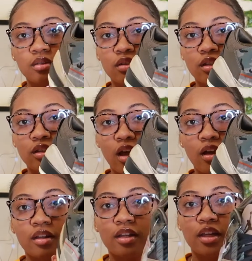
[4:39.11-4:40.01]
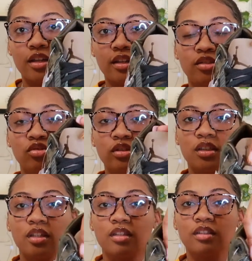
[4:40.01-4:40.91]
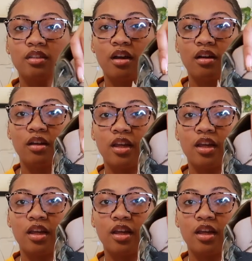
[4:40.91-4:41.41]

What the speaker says: The tongue is, you can see the tongue